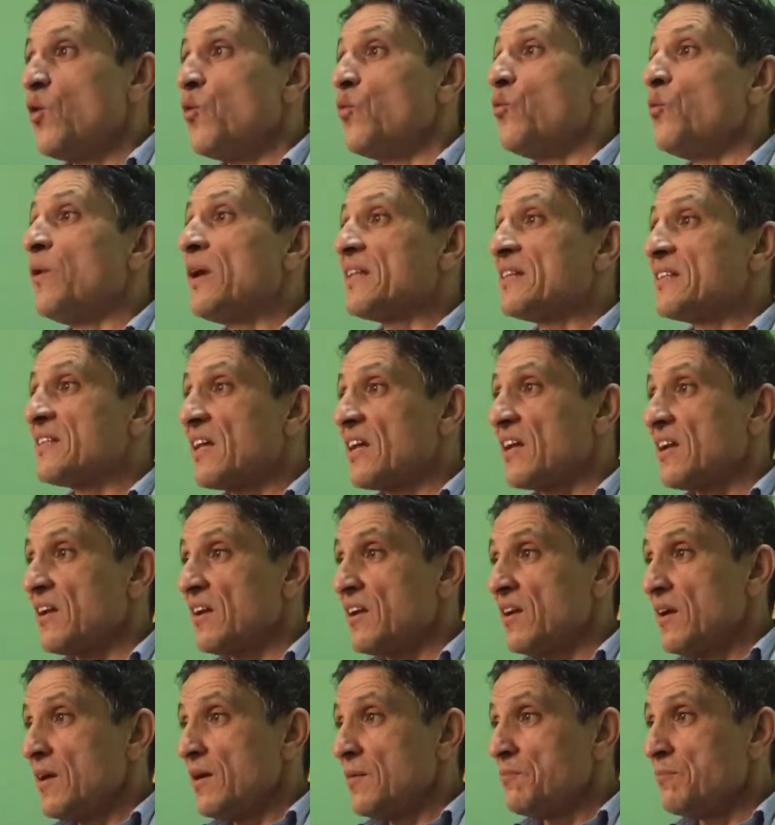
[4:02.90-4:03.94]
When the
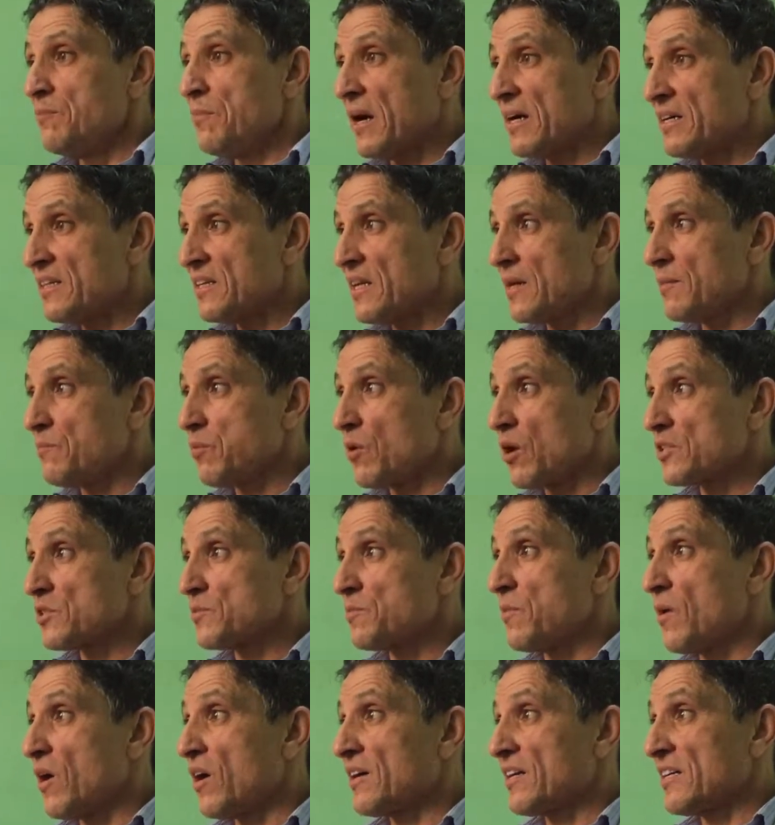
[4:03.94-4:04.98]
bundle
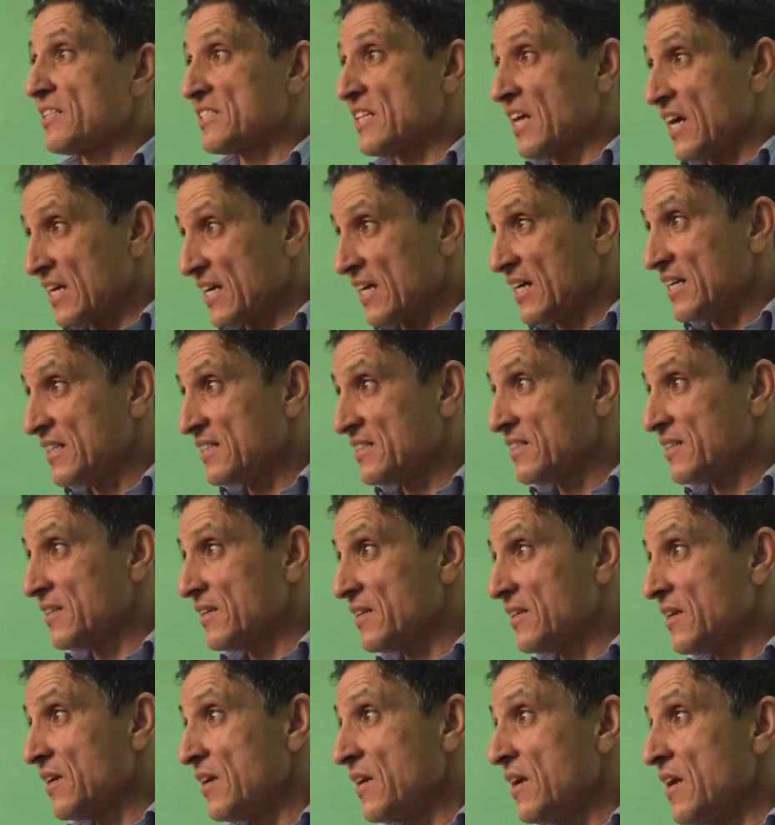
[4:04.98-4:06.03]
branch block is occurred,
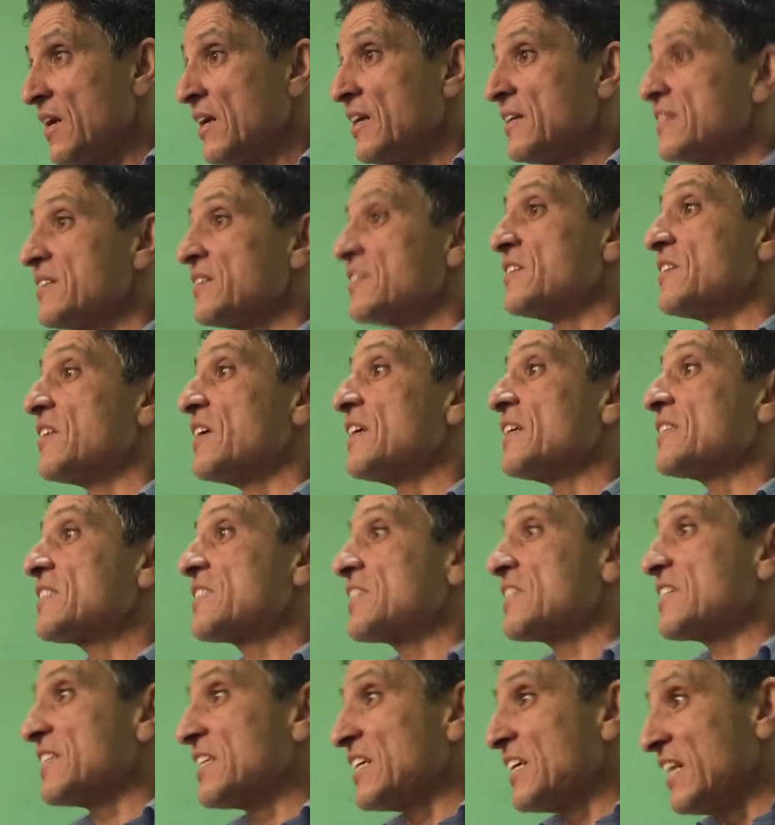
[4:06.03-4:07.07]
this
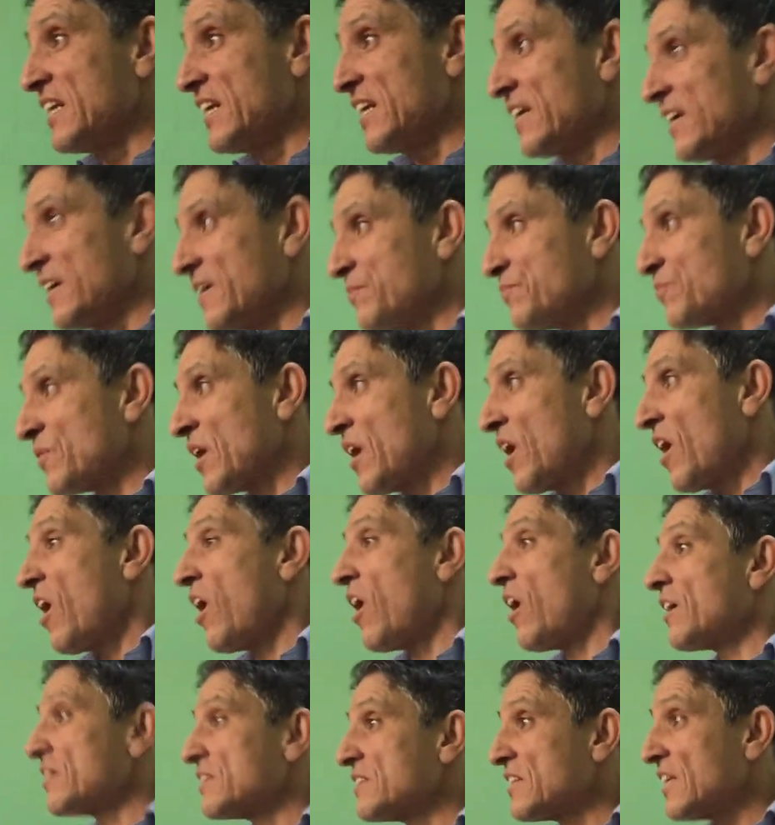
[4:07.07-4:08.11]
delay
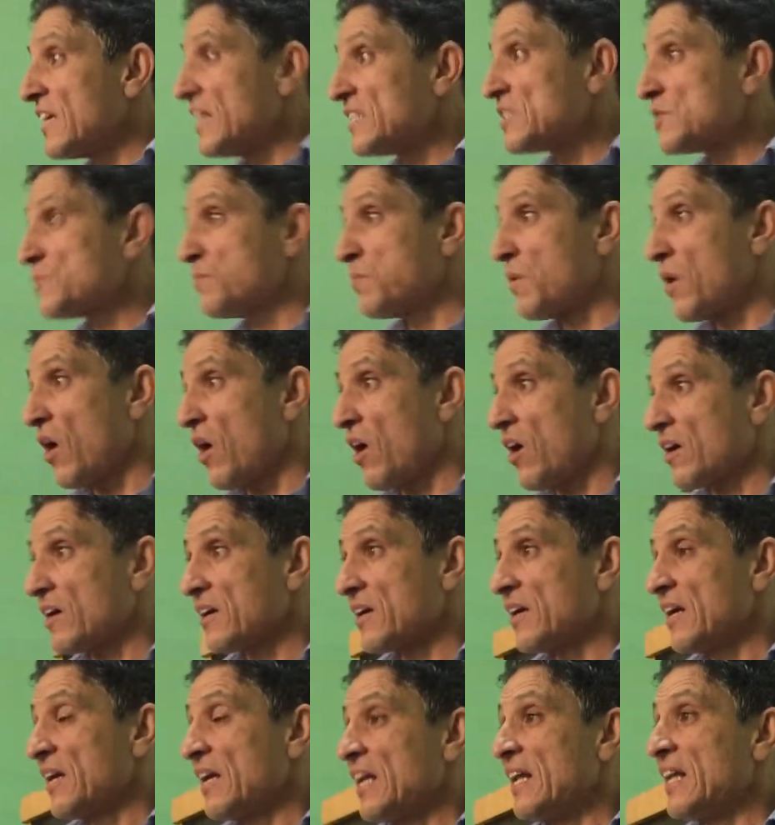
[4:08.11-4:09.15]
or this block
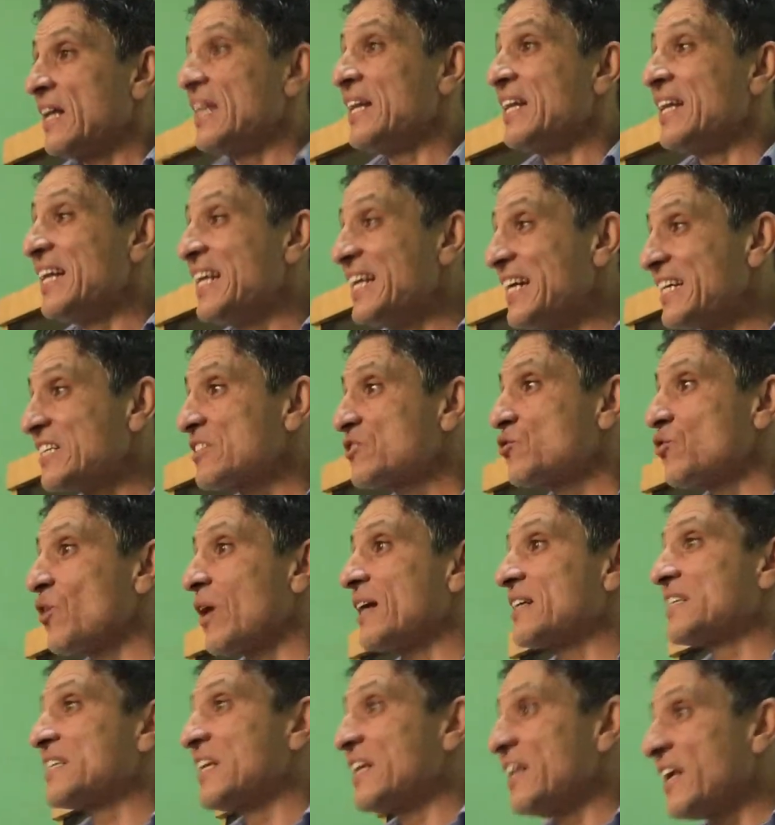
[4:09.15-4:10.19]
lead to
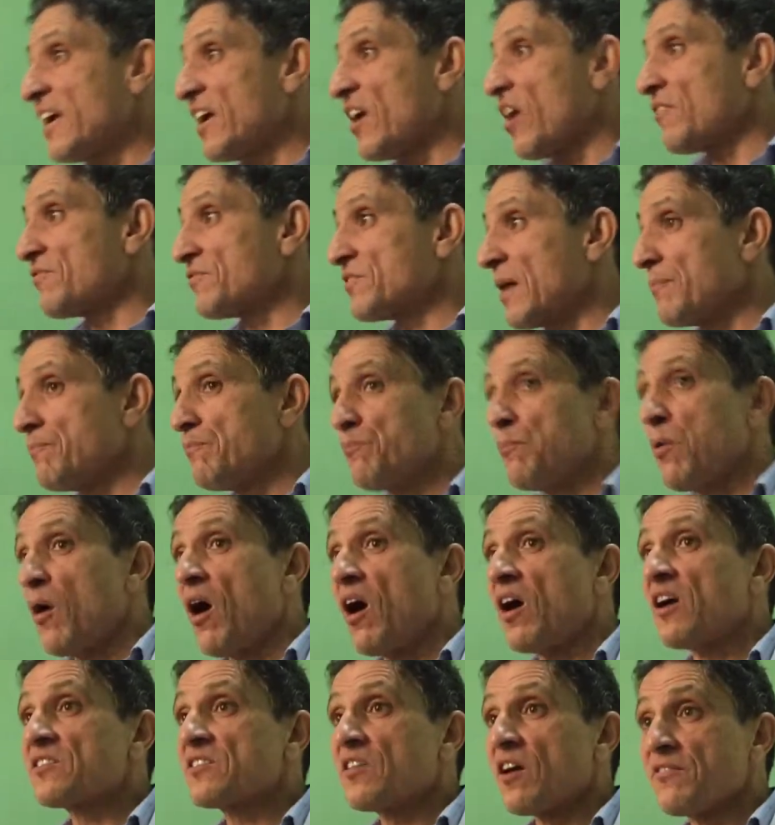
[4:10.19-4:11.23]
a delay of the
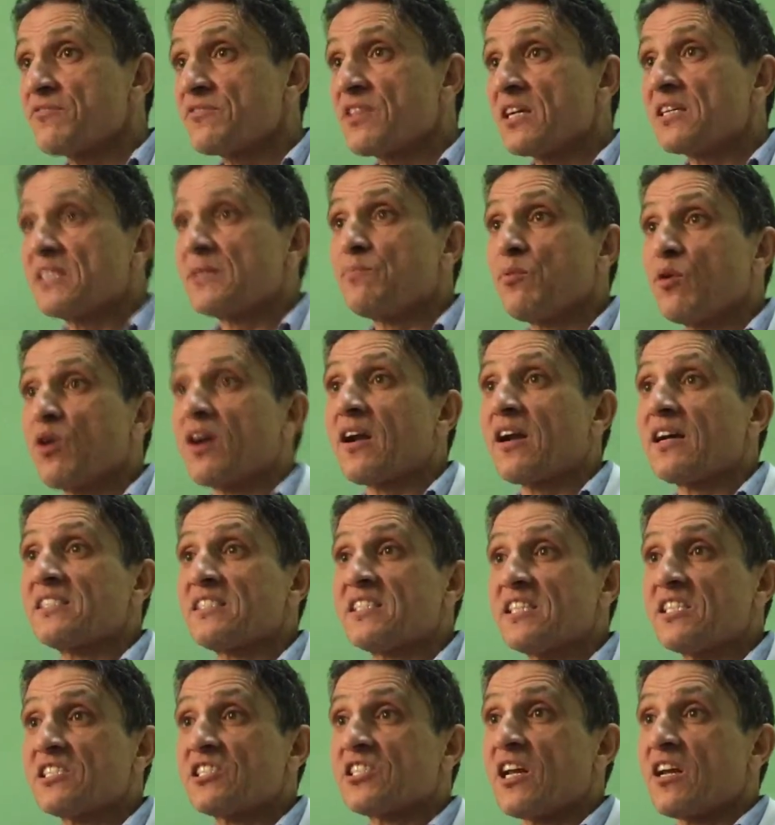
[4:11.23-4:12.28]
part of the
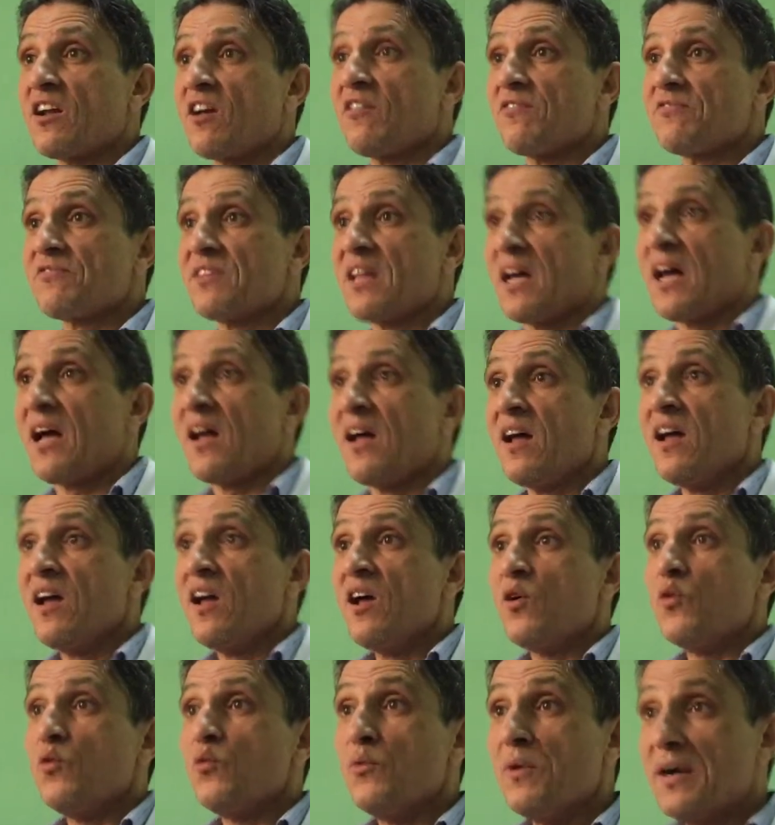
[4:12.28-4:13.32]
depolarization of the
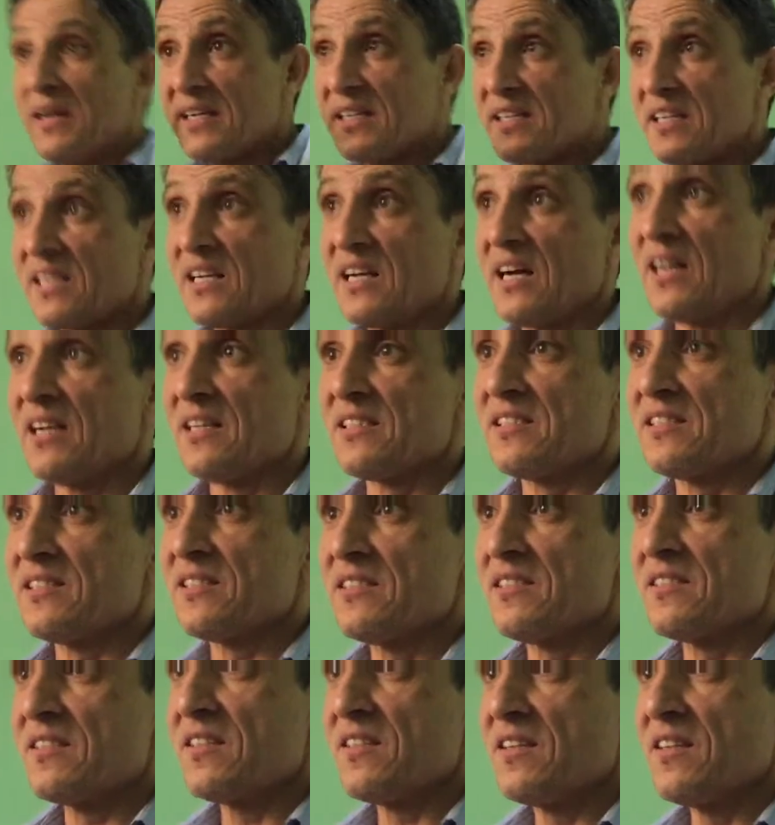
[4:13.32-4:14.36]

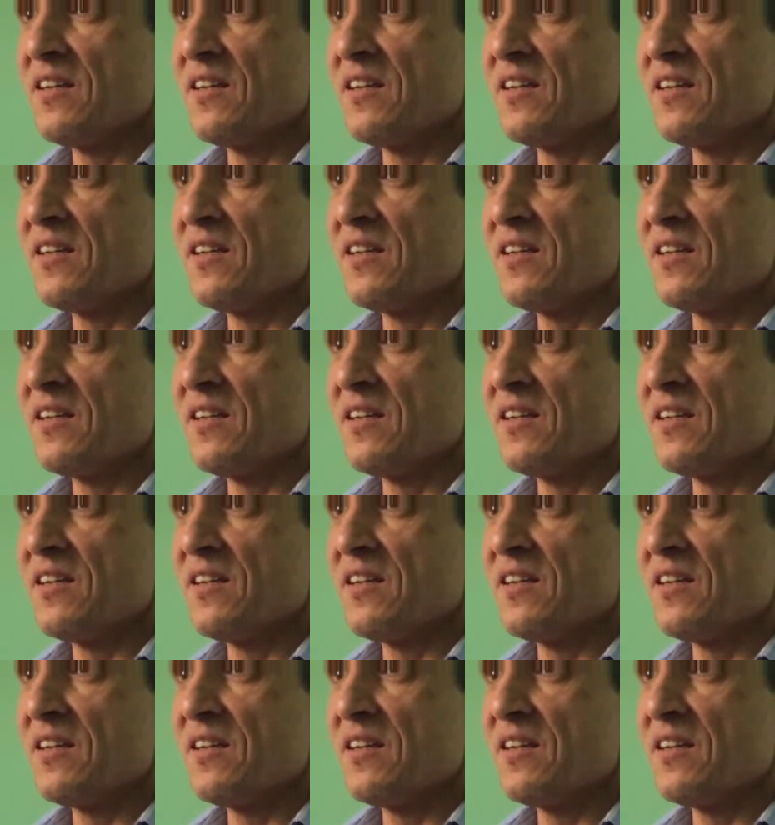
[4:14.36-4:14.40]
ventricles.